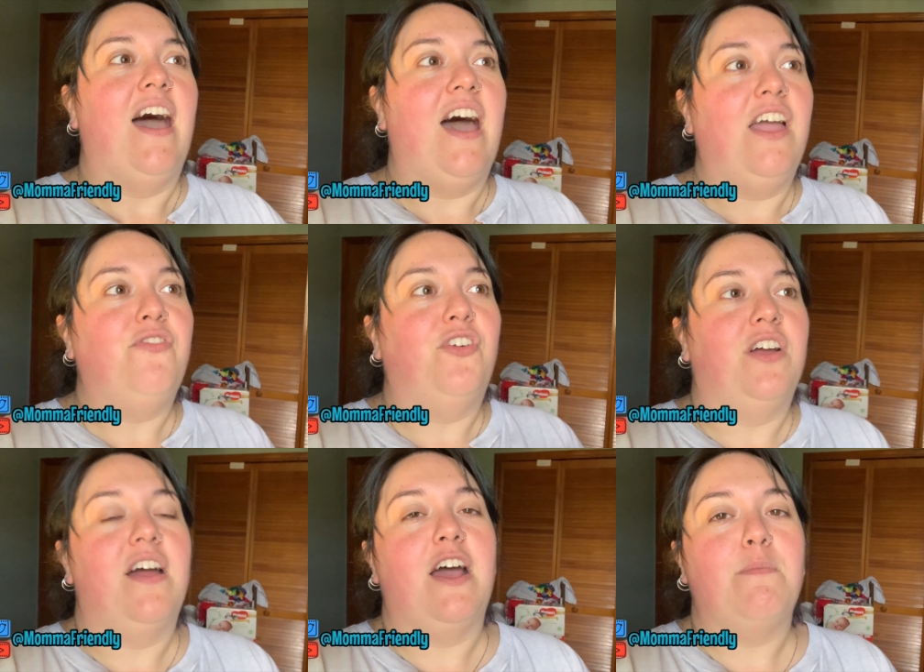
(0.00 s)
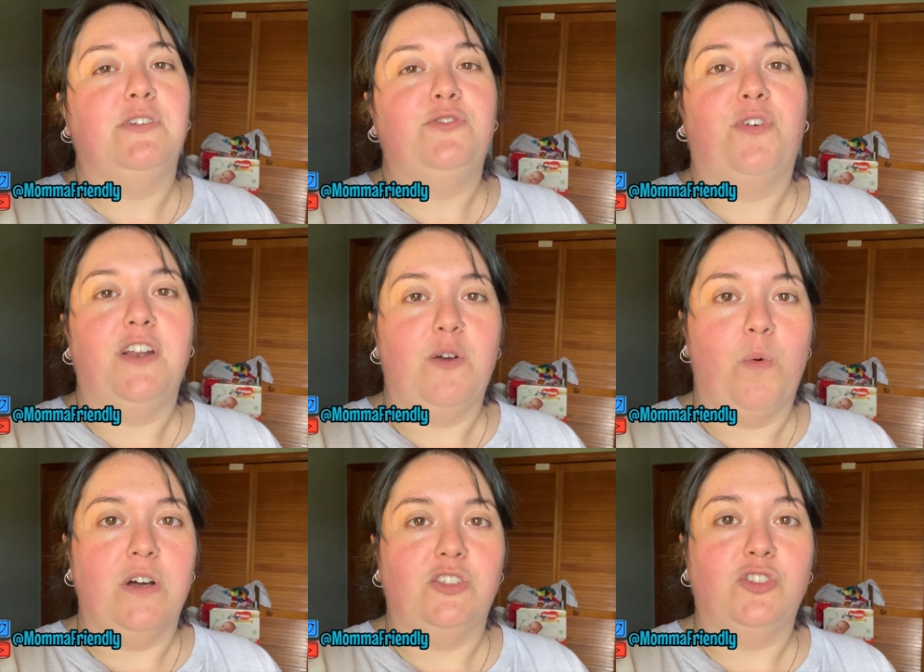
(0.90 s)
I forgot how much fun it
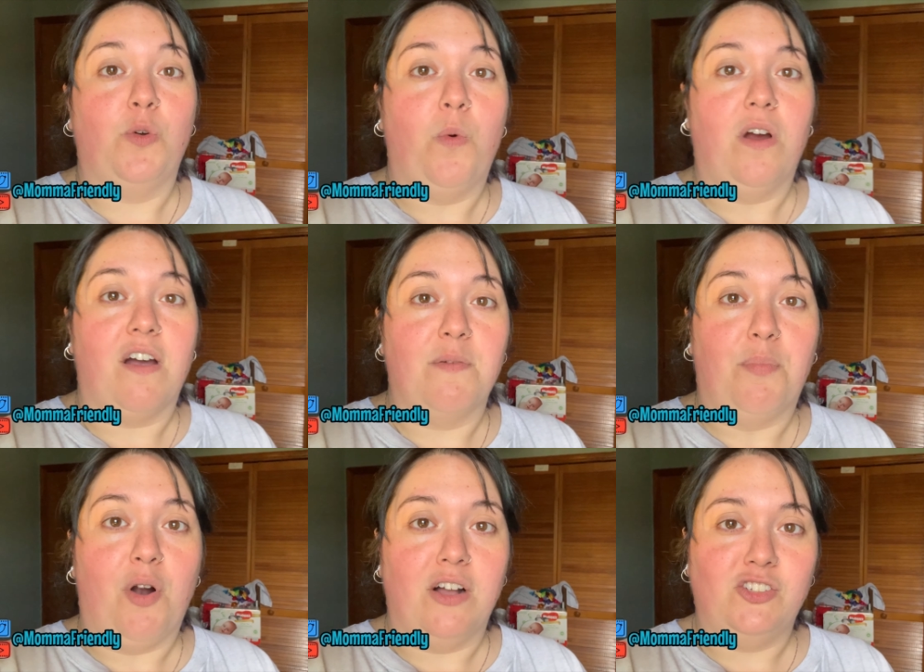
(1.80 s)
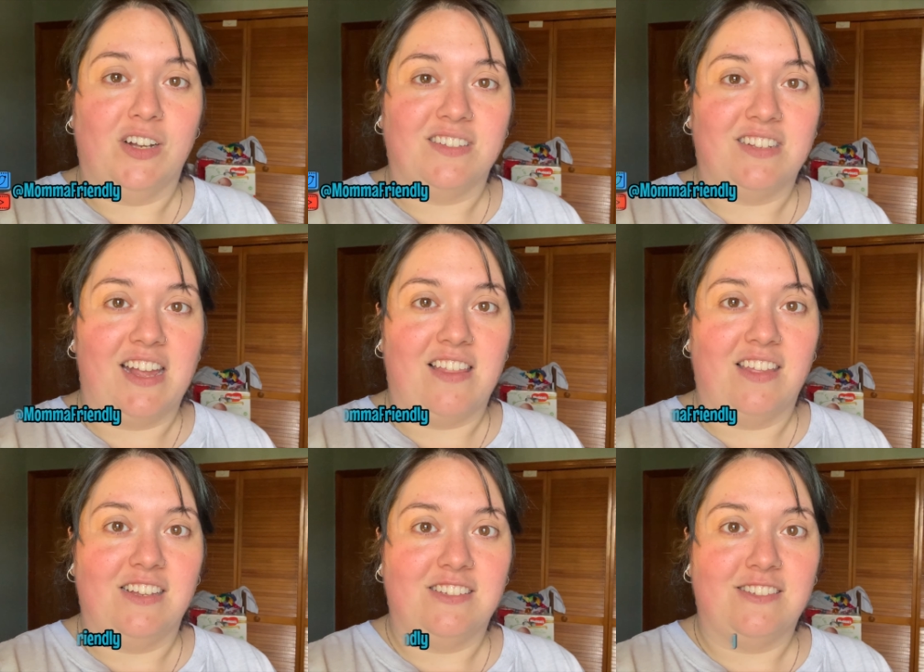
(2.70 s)
was to work on projects like
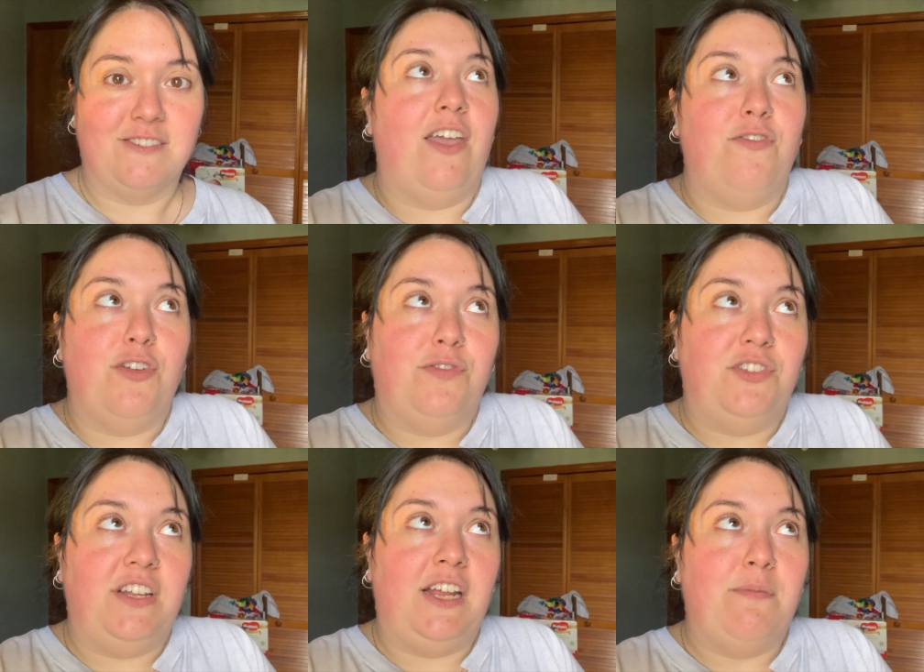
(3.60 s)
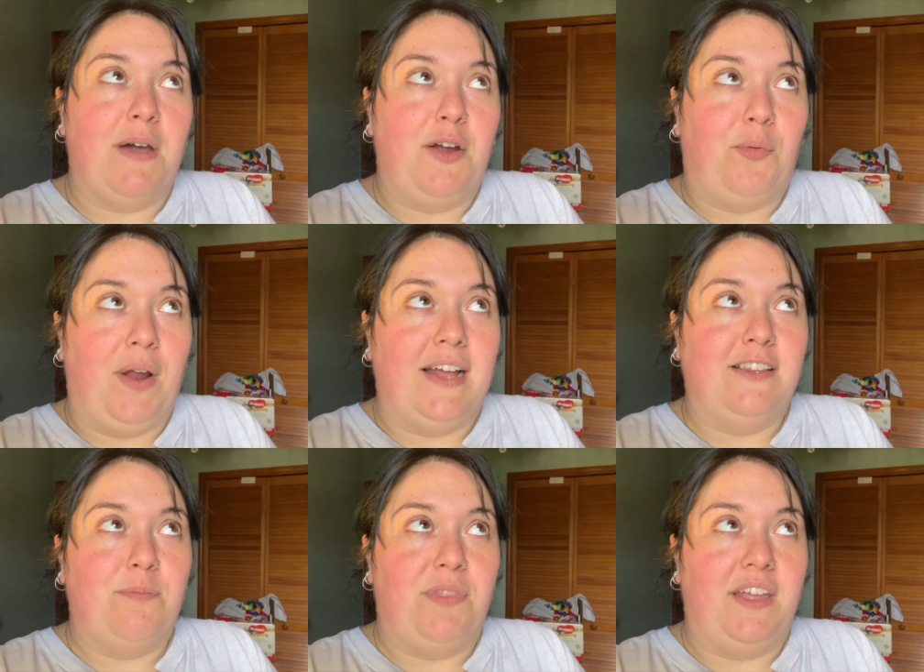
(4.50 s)
this. If you've seen my
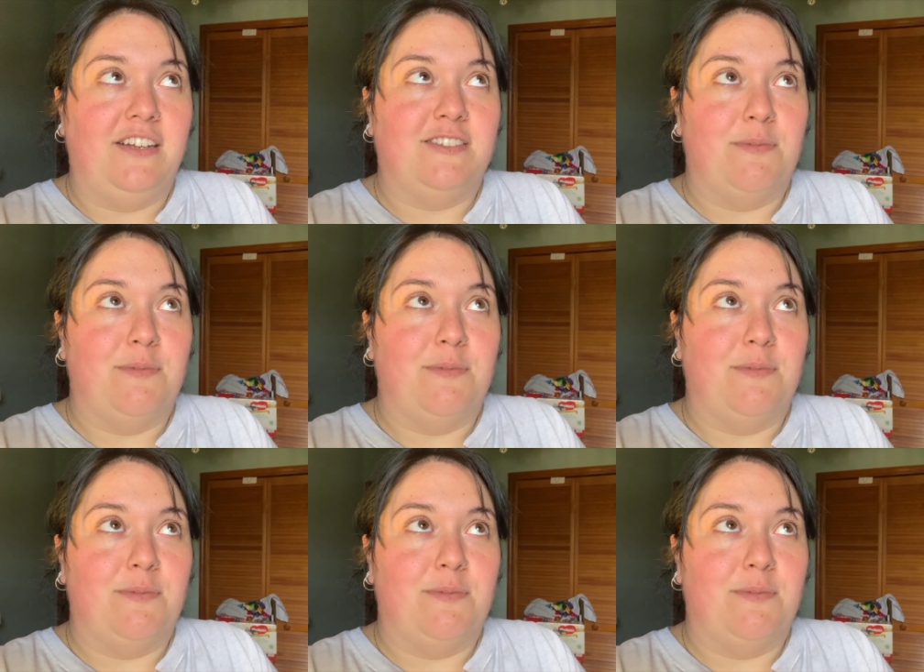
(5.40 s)
random things